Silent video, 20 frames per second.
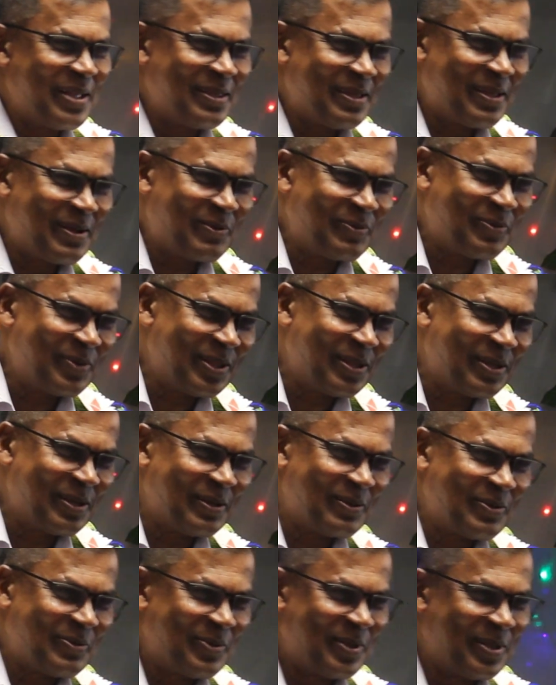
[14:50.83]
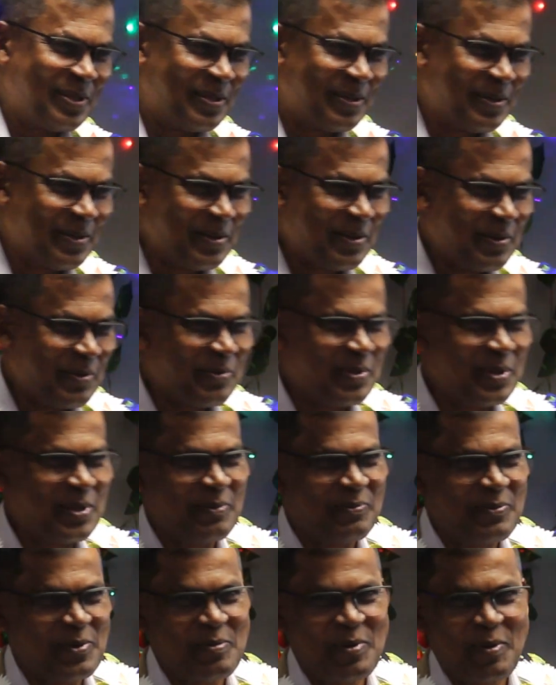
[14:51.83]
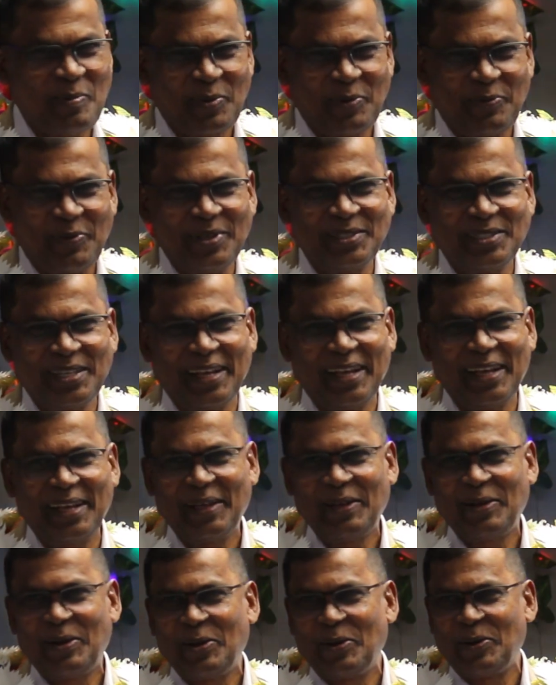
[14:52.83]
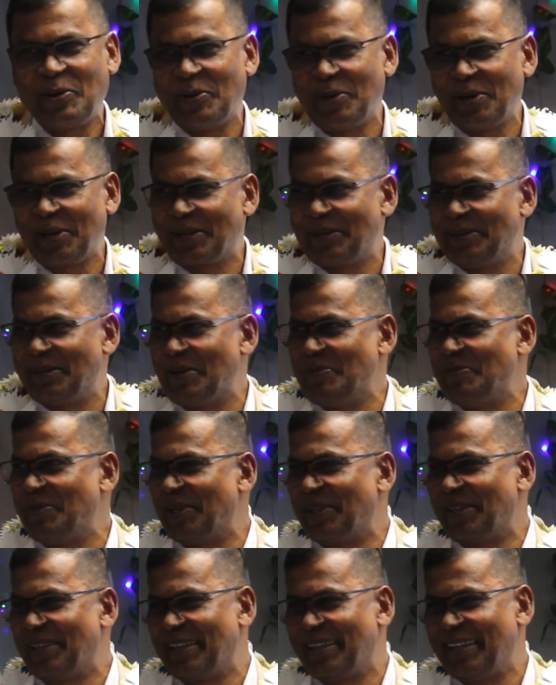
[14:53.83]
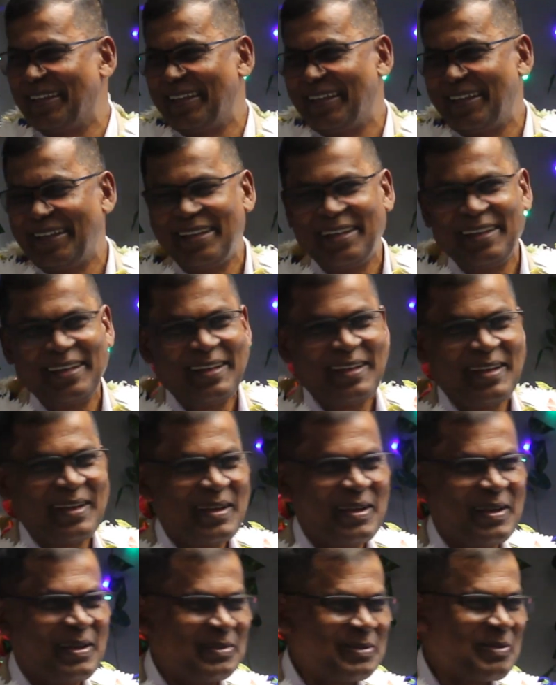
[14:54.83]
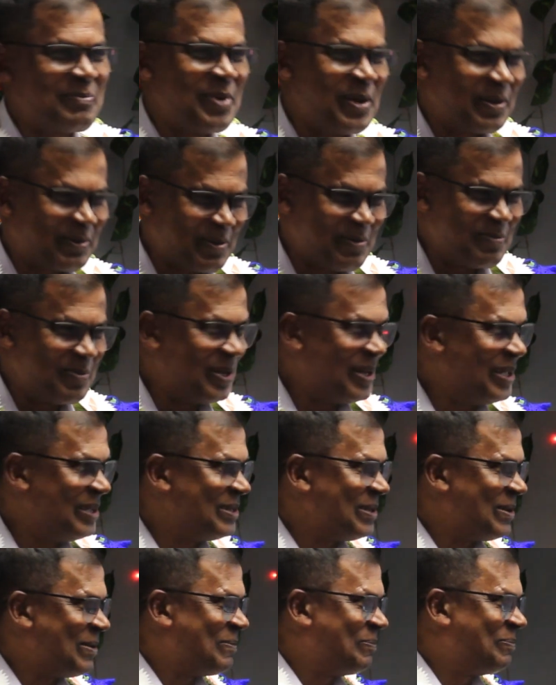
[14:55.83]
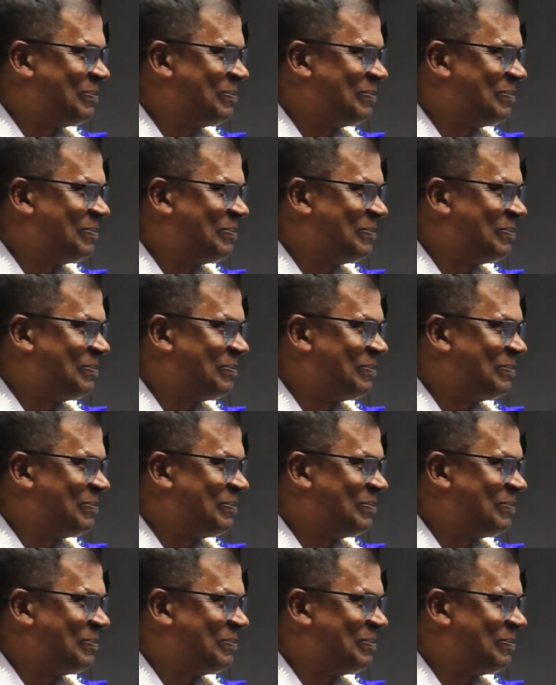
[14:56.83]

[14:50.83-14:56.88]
that with a former professor or academic, it's a bad combination.